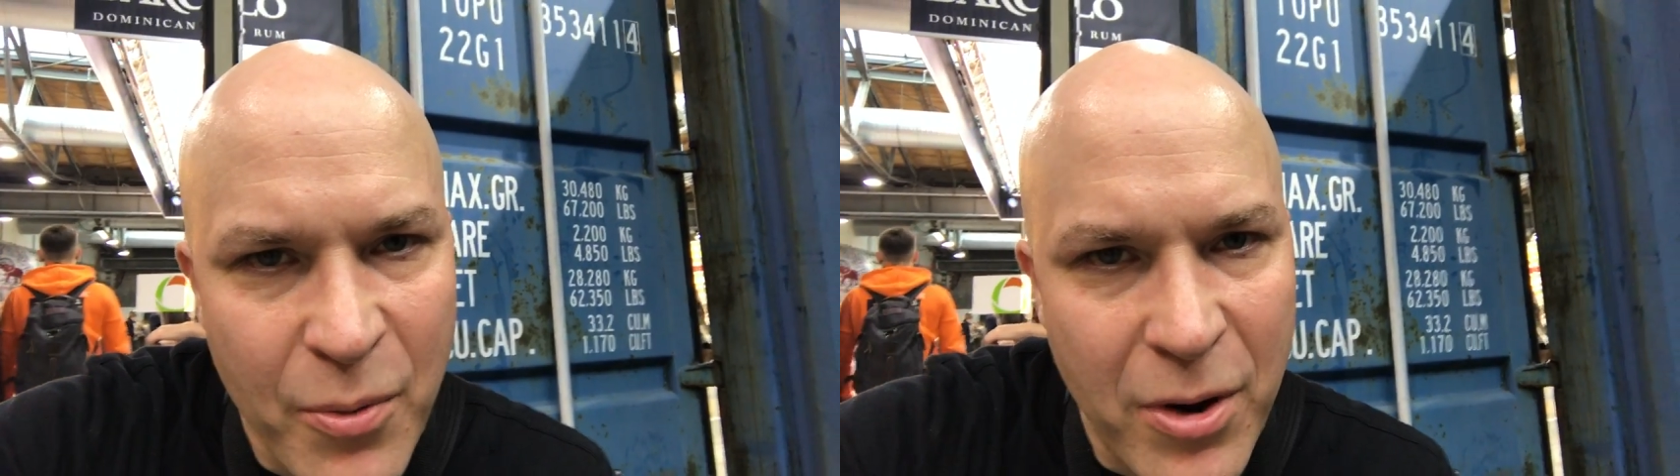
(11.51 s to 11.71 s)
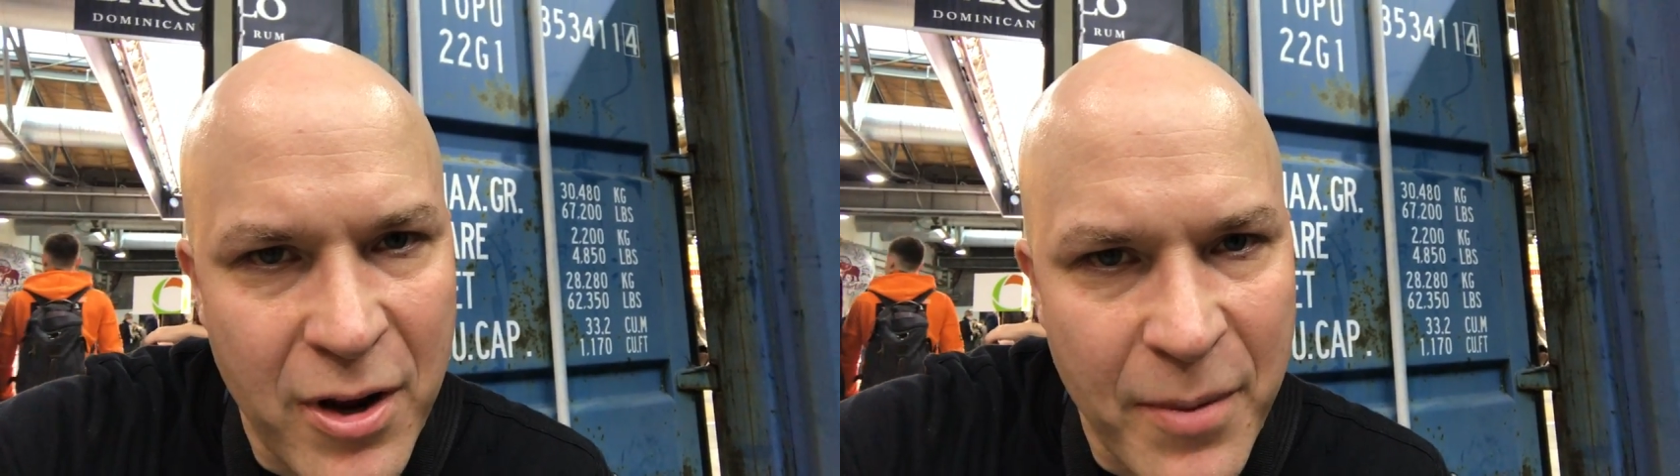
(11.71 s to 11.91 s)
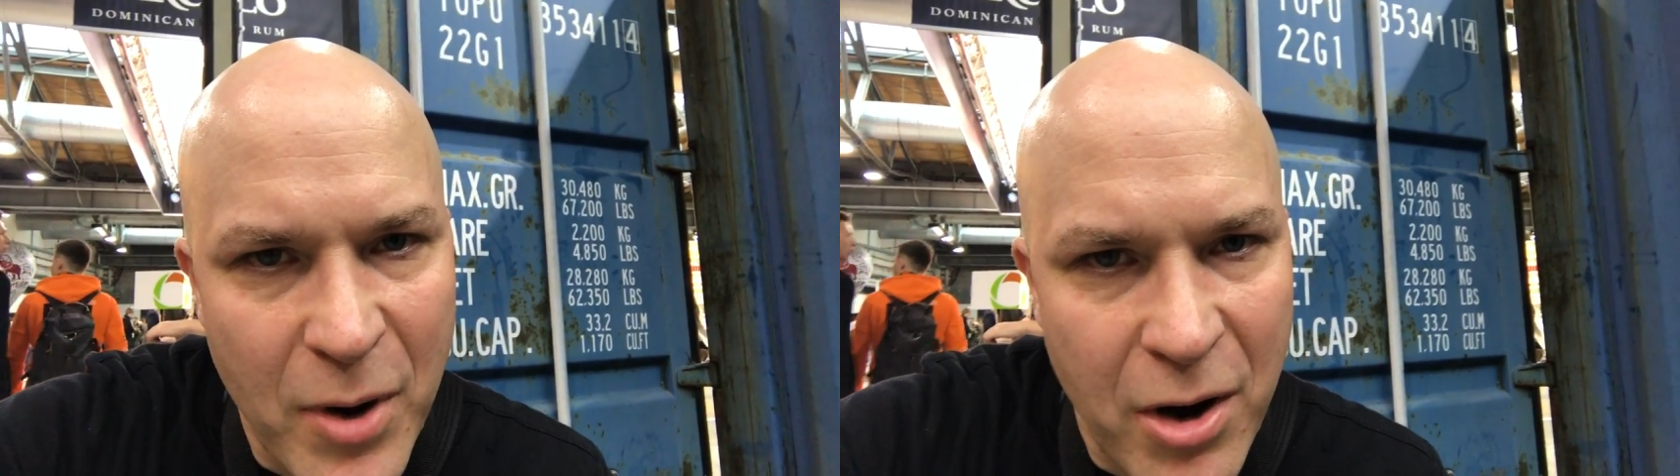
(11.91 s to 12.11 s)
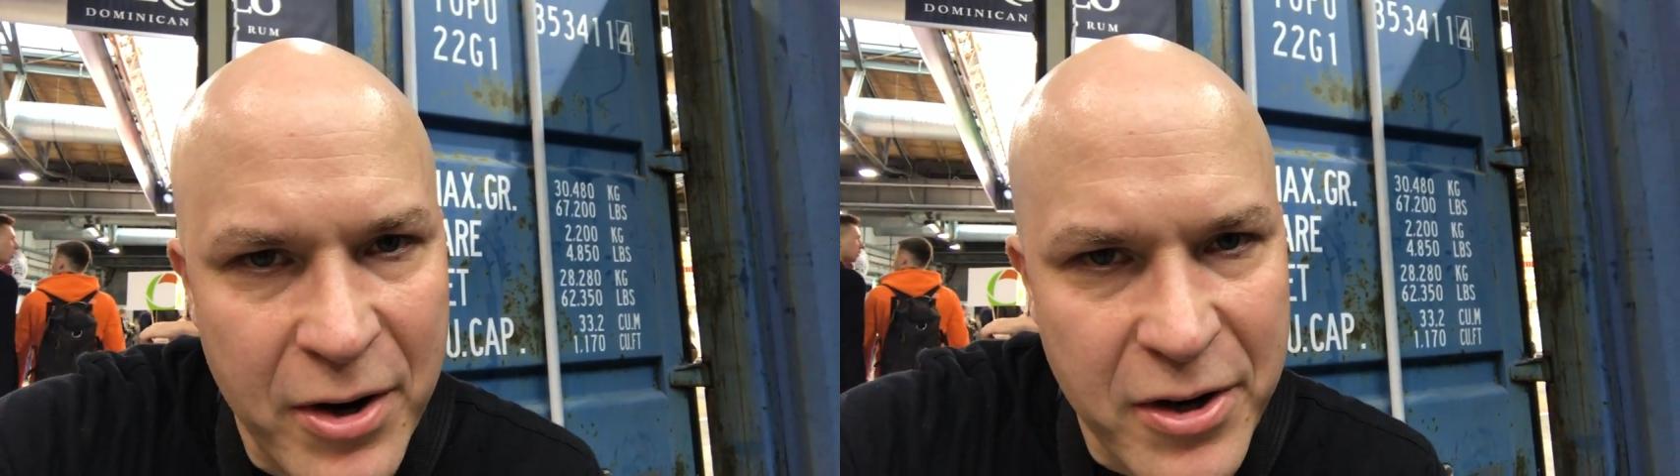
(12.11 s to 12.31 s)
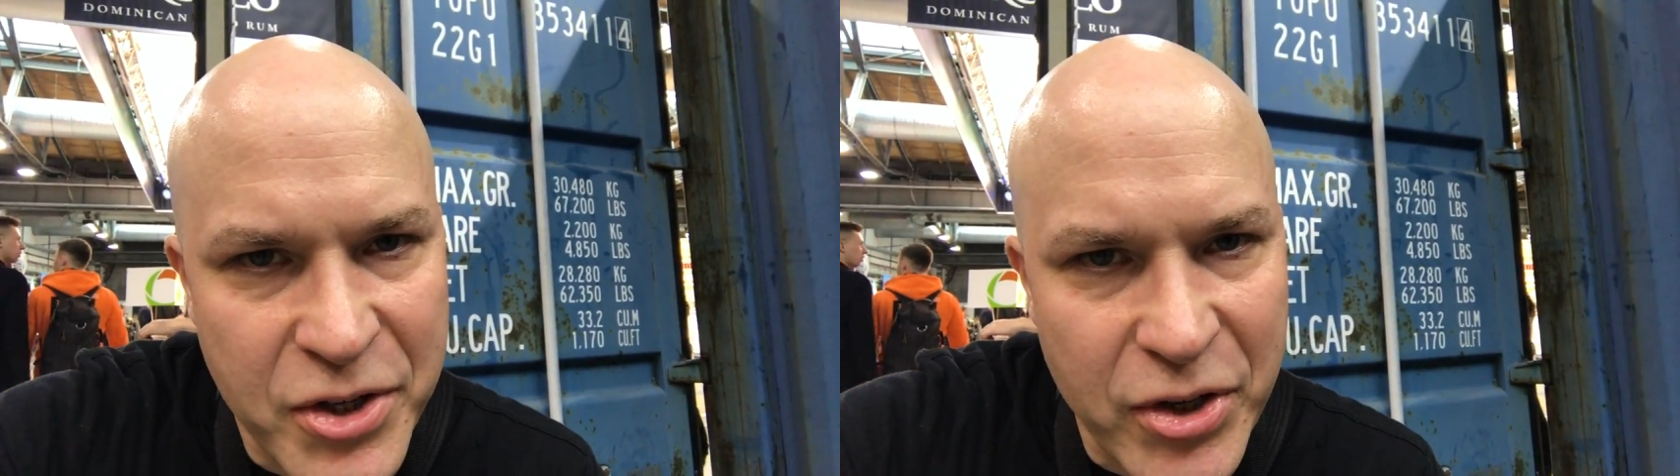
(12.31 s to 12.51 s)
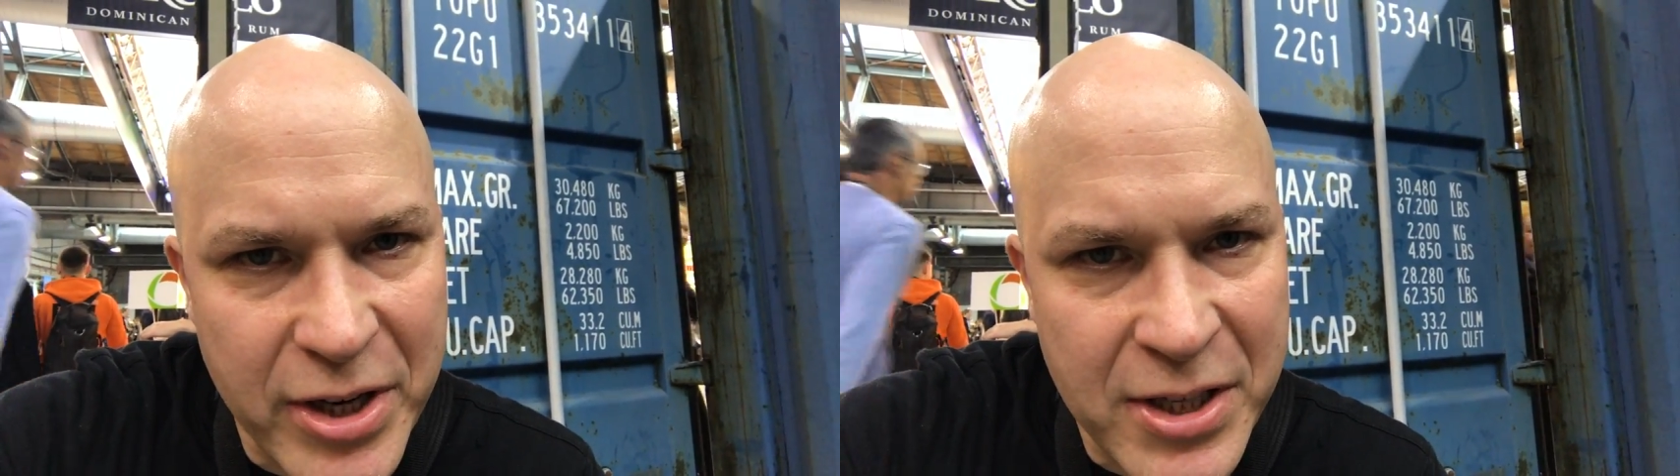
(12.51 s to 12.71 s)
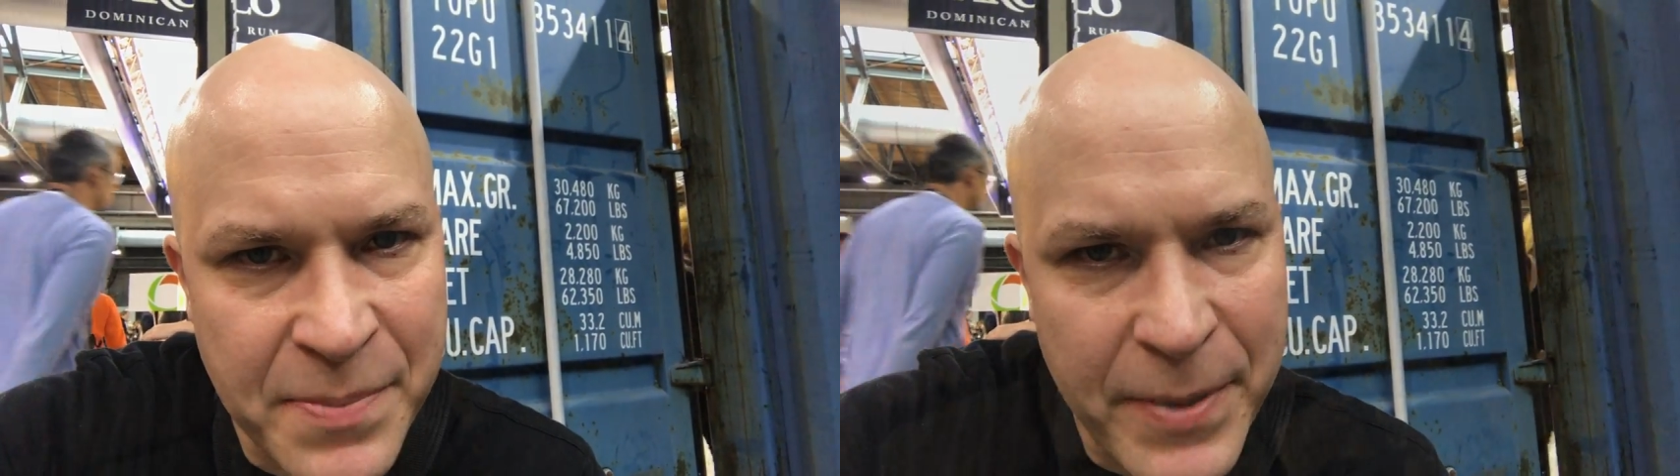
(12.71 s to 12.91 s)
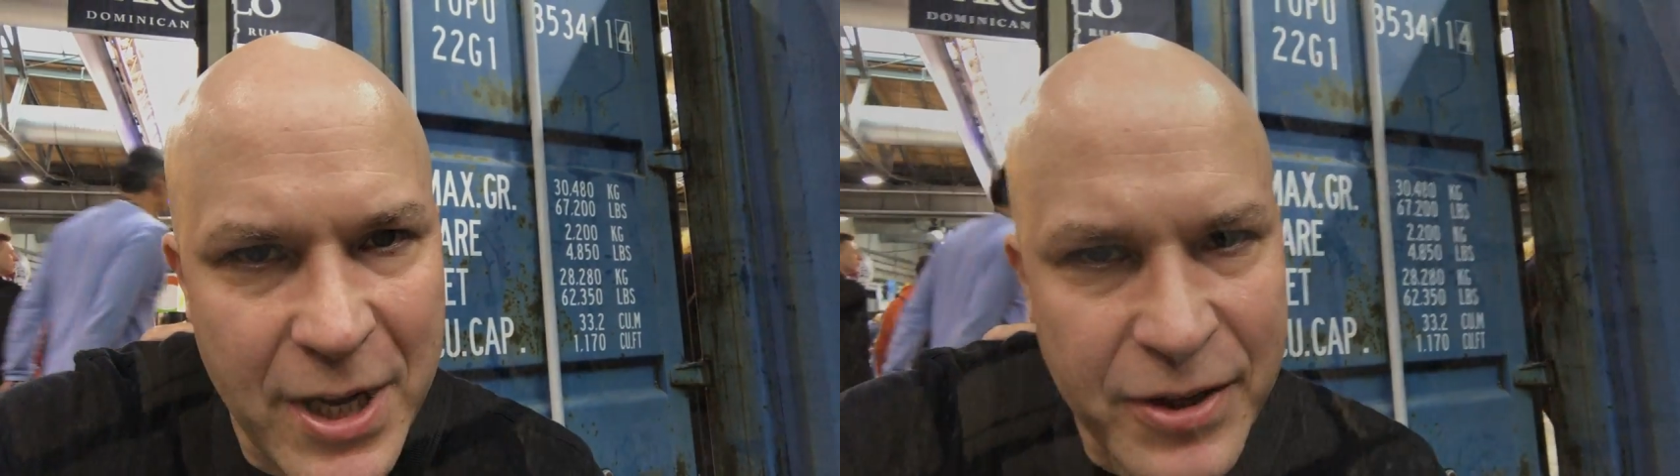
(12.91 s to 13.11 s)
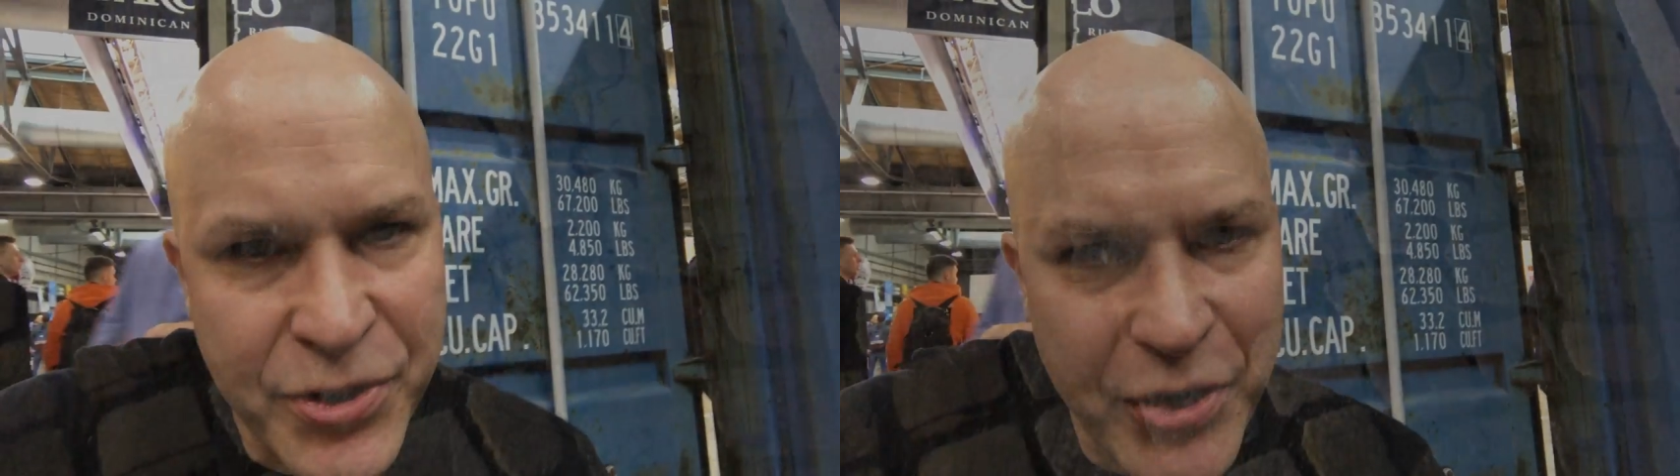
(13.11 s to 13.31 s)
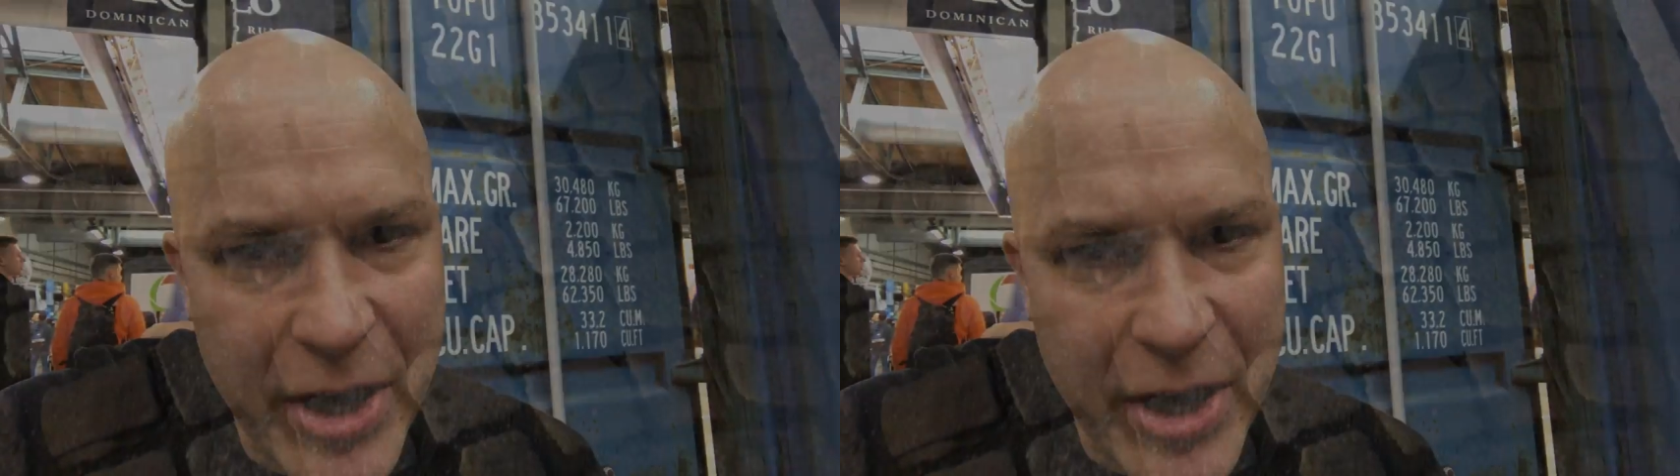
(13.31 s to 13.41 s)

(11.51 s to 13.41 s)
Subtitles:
one of the bar industry's biggest